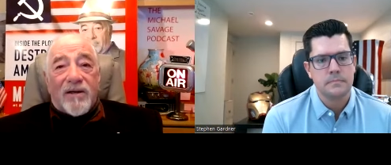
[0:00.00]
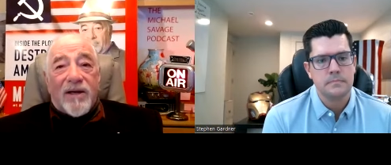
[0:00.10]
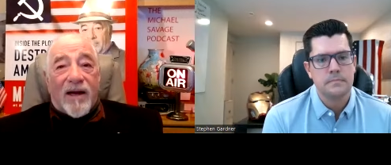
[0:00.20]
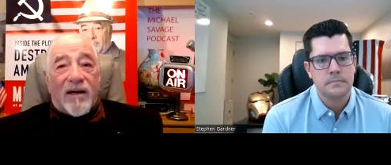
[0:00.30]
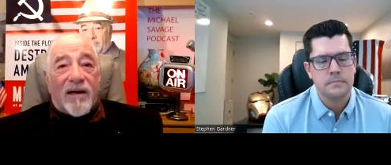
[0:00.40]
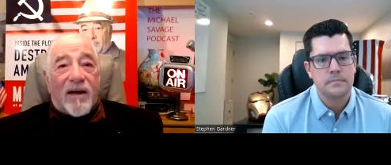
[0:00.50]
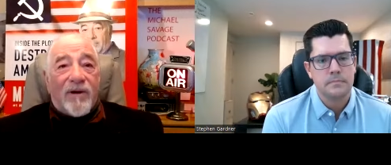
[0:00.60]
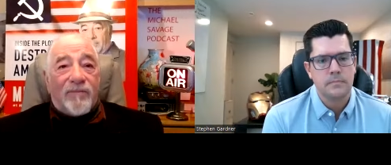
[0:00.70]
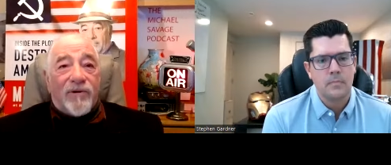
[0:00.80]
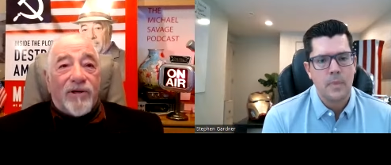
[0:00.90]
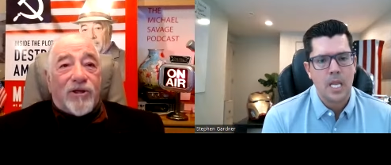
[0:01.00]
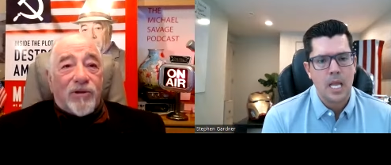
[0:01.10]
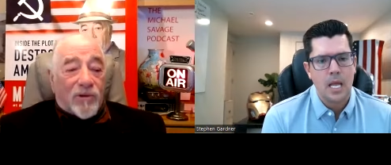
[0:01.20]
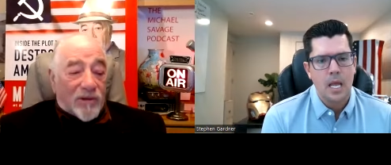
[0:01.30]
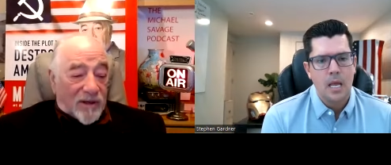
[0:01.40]
Speaker 1: yeah, I mean, I'm pretty
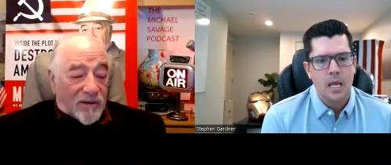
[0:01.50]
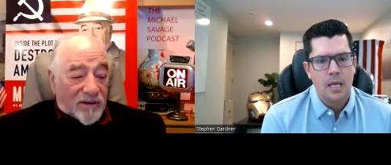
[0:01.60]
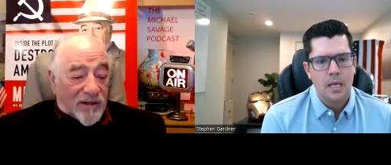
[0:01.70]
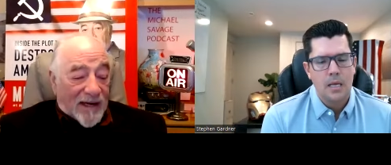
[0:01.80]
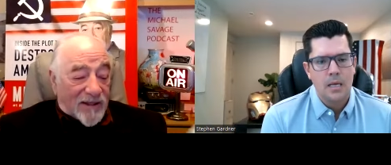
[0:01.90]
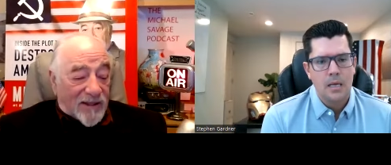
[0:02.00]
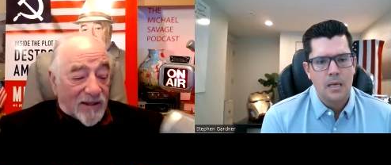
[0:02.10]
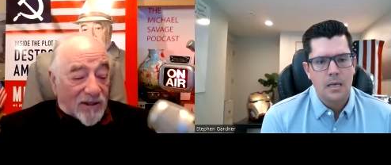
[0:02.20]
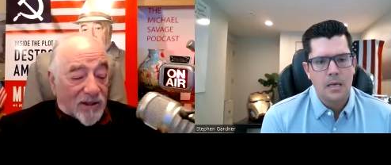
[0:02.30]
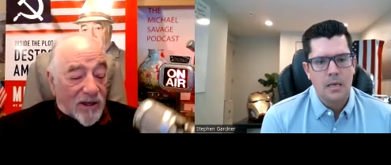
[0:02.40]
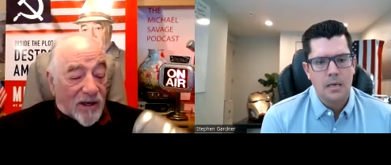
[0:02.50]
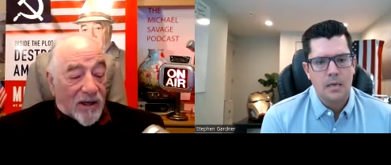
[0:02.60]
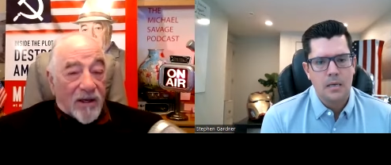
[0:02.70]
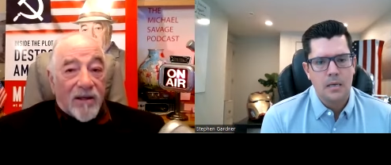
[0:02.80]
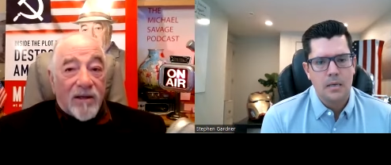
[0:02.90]
sure that Tyson's
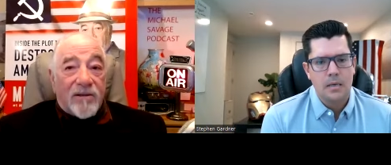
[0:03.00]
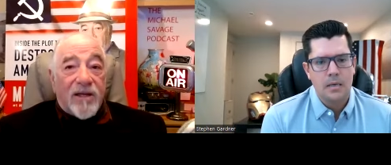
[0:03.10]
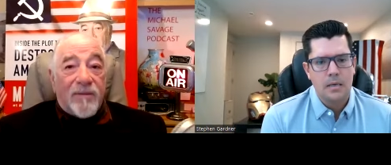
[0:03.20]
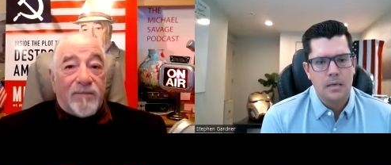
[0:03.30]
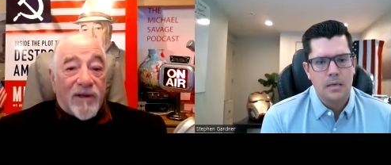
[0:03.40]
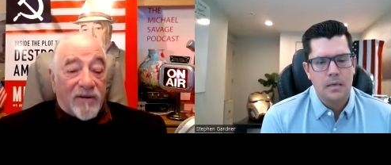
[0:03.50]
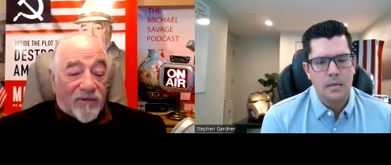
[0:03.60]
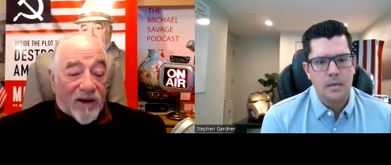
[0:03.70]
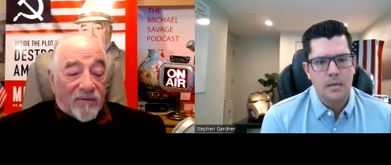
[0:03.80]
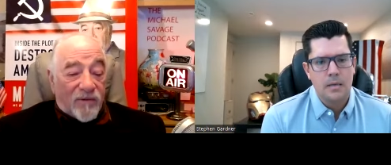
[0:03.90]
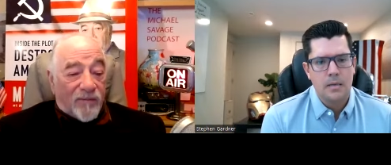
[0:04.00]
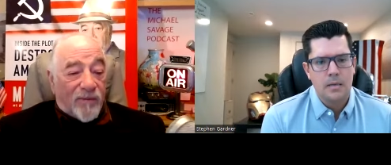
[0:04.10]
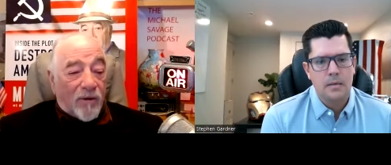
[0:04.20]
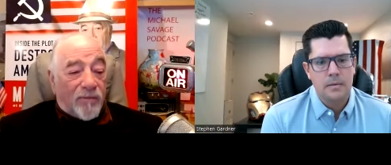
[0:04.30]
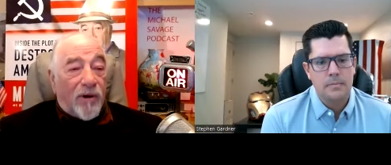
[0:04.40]
deeply involved with
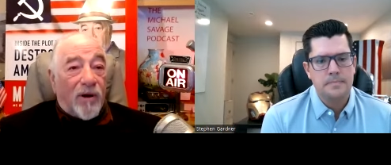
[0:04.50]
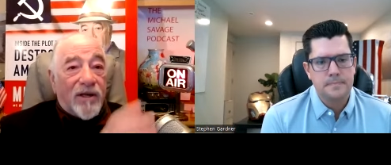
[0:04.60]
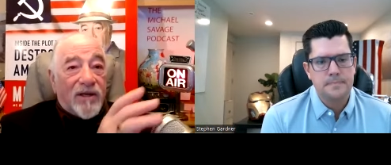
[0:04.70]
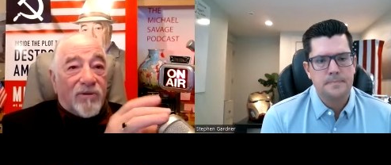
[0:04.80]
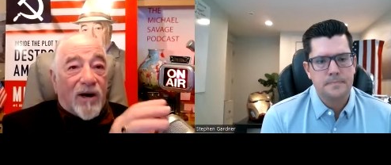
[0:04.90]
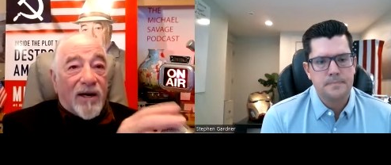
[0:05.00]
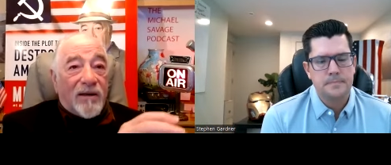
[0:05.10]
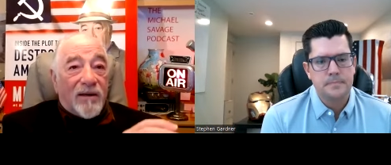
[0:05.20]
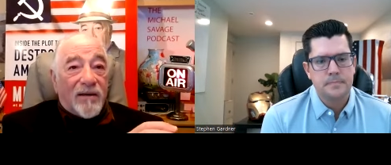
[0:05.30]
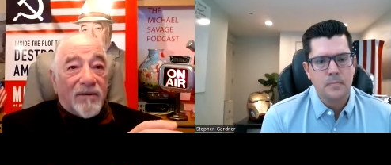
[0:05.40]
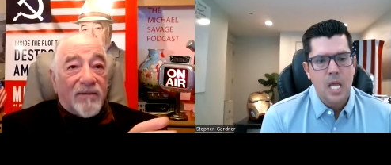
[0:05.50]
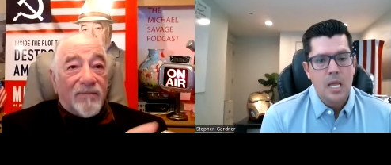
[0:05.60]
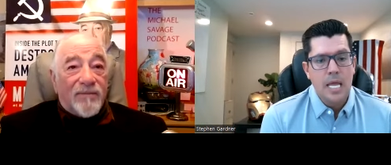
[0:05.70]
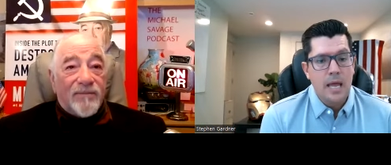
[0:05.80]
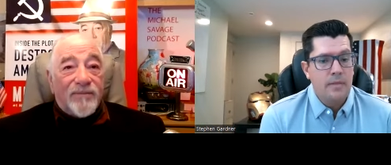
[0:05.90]
both parties, right?
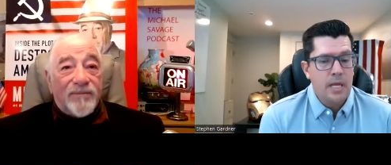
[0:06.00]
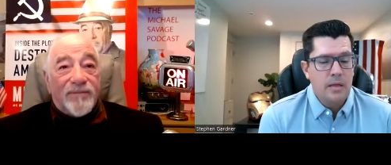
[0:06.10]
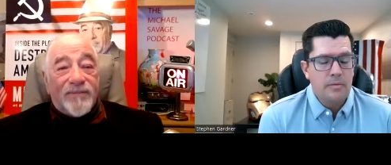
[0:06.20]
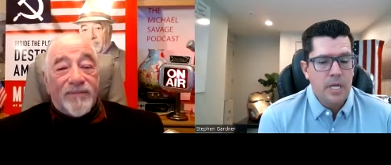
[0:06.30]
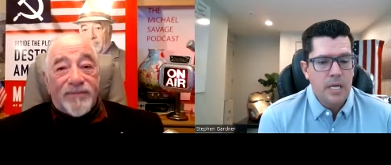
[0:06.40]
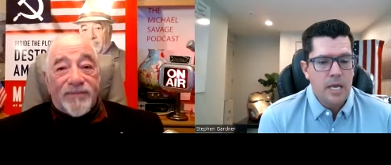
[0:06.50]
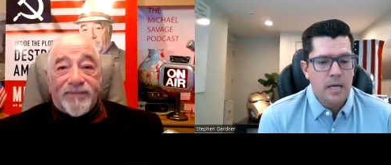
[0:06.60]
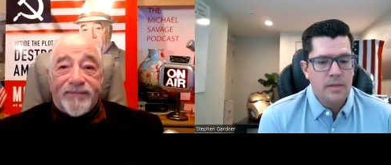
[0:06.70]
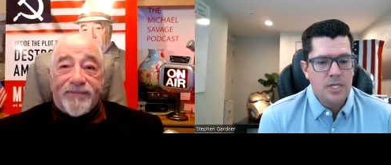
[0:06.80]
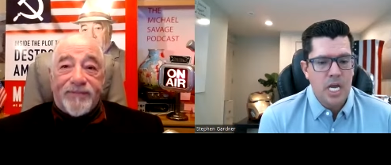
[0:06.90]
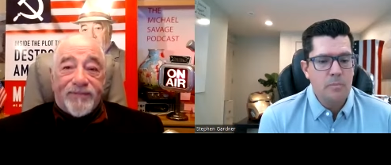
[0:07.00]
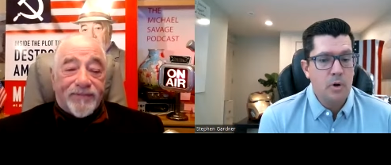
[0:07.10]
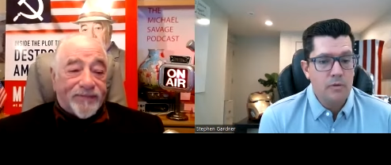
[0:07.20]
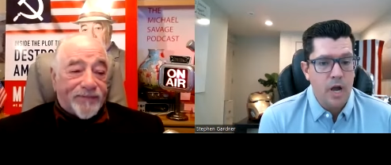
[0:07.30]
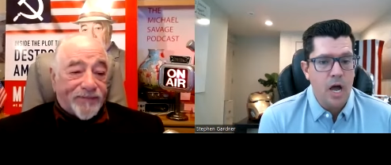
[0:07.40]
Speaker 2: Yeah, the the uh, the
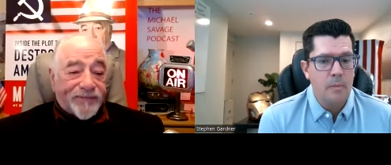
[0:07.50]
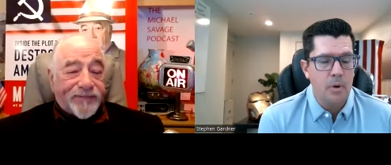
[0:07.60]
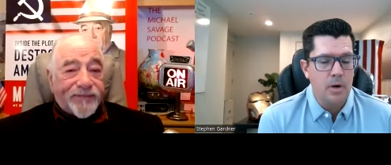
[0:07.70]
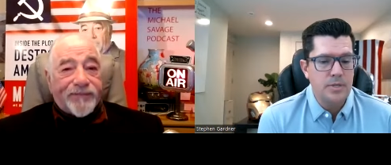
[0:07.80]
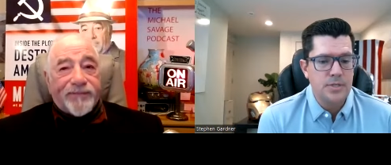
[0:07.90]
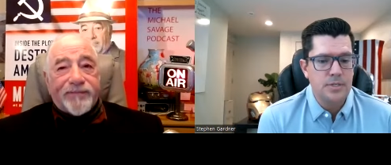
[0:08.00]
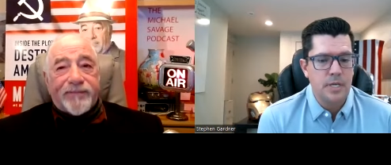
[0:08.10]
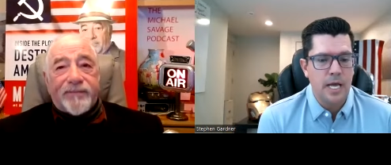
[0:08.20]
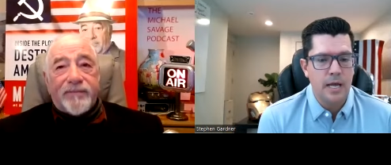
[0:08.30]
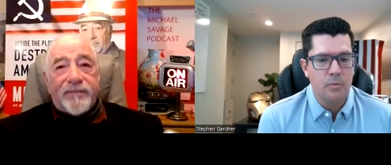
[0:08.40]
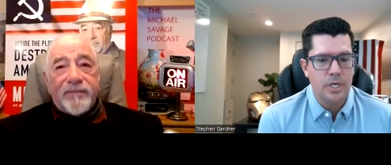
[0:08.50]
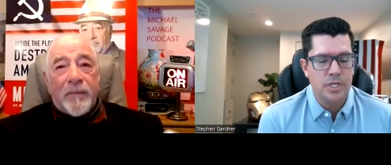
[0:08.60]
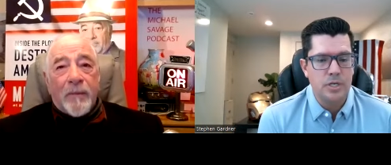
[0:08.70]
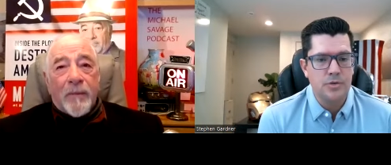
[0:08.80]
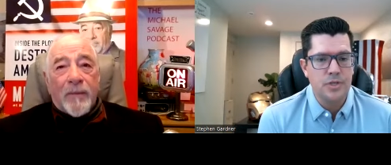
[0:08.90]
Chamber of Commerce, uh,
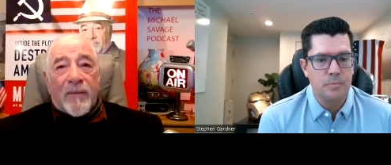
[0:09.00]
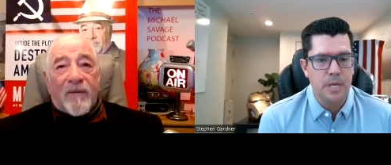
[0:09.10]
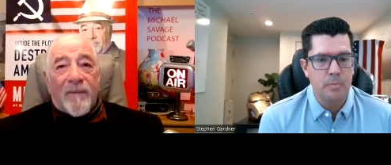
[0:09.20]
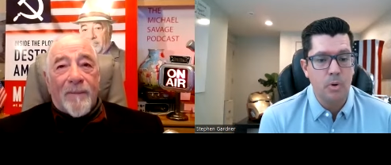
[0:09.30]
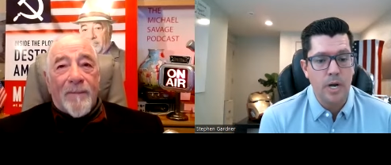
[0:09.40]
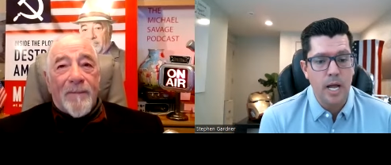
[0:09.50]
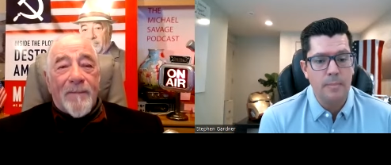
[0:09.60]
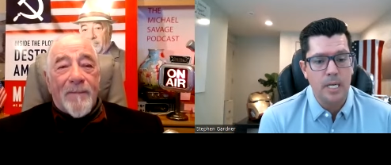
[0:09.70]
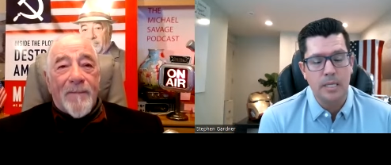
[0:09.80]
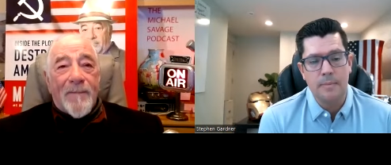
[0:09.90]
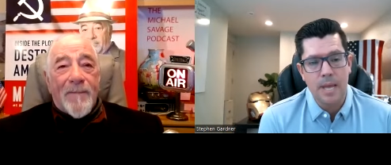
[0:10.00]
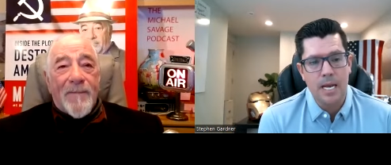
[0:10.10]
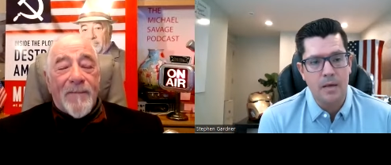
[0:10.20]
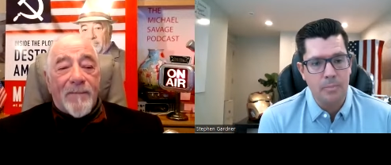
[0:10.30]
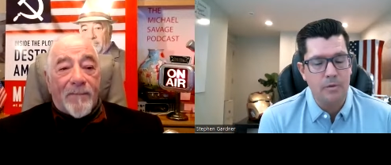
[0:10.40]
which used to be predominantly
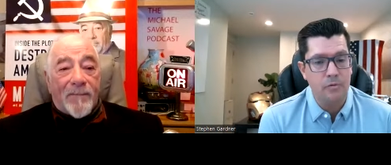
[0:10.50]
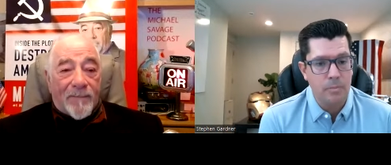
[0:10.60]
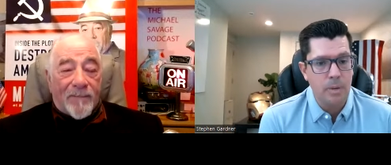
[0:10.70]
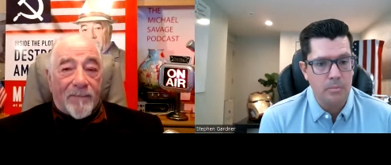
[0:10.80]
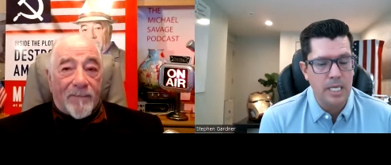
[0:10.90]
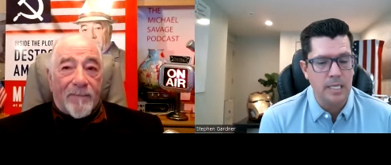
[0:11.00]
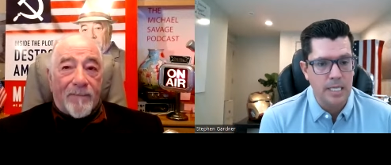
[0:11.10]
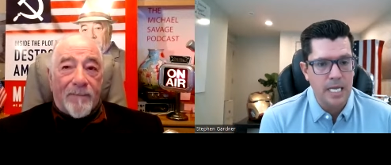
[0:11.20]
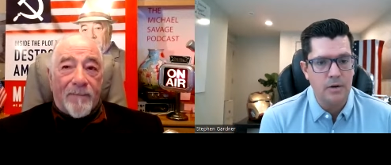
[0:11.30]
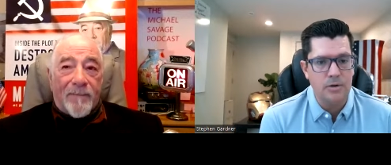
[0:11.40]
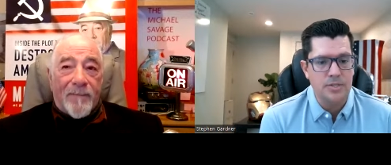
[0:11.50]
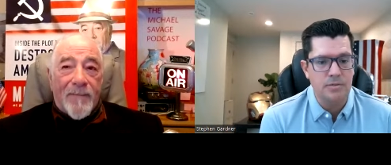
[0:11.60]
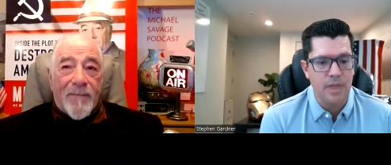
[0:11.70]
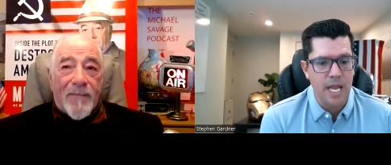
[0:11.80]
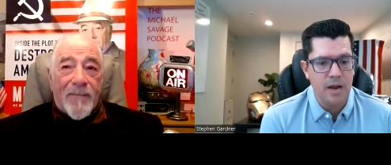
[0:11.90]
made up of Republican leaders,